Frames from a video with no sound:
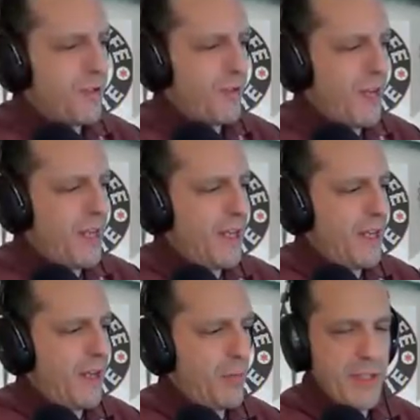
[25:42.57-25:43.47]
a,
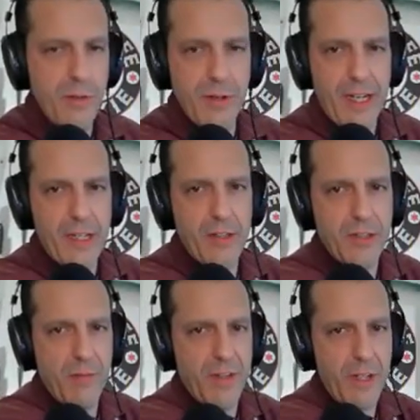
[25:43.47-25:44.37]
I'll be doing a
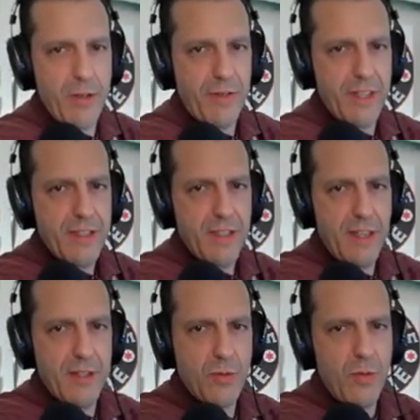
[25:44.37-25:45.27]
close-up video of this
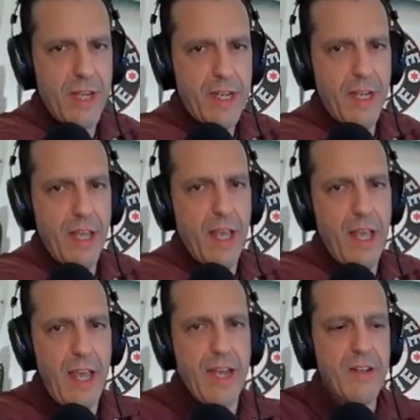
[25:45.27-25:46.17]
week,
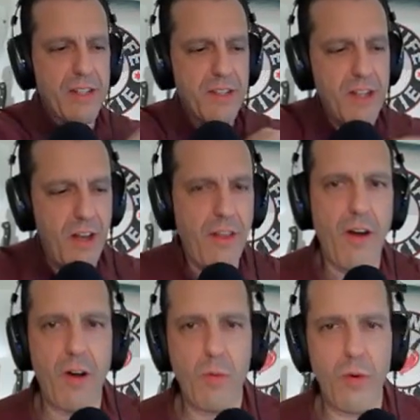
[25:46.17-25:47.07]
and you can see all the
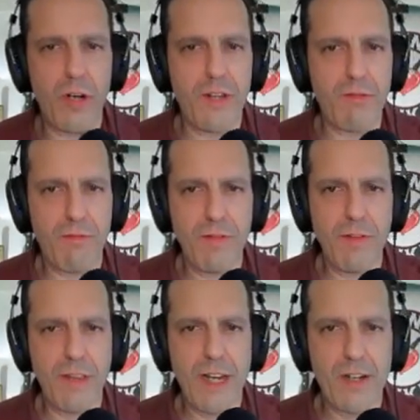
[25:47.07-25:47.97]
artwork
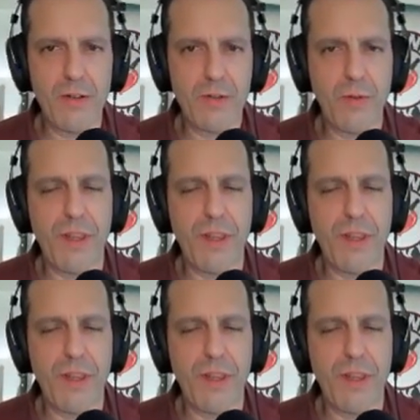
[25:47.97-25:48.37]
that goes with